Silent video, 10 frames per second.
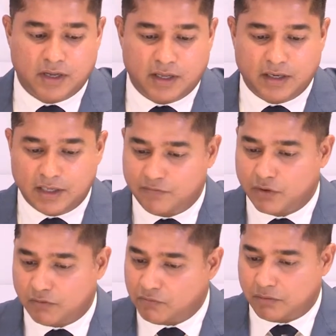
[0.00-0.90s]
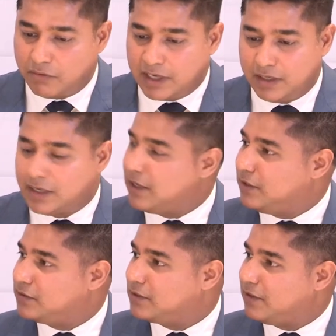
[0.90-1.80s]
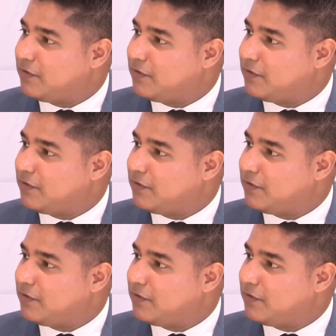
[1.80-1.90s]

And even on rainy days,